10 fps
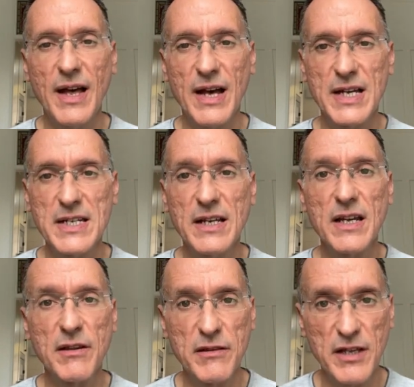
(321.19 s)
Adding
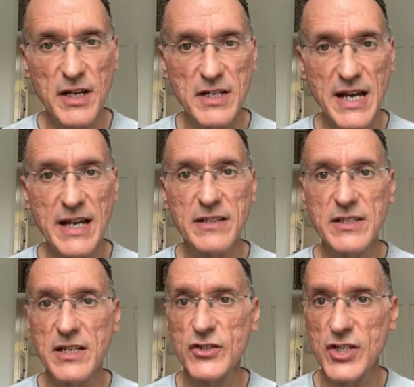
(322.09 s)
a third
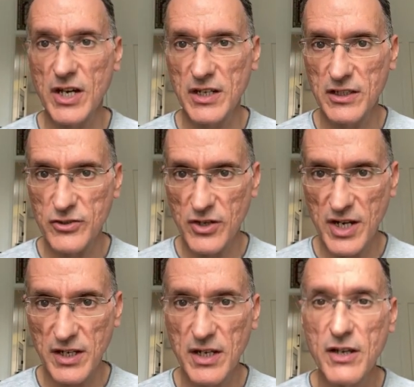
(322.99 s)
antianginal
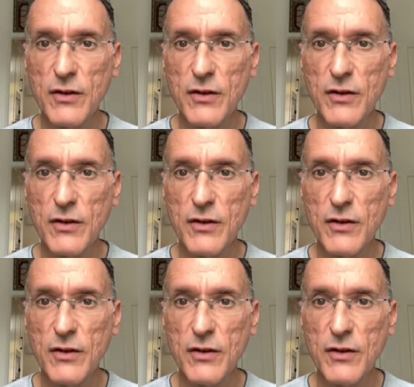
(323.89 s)
drug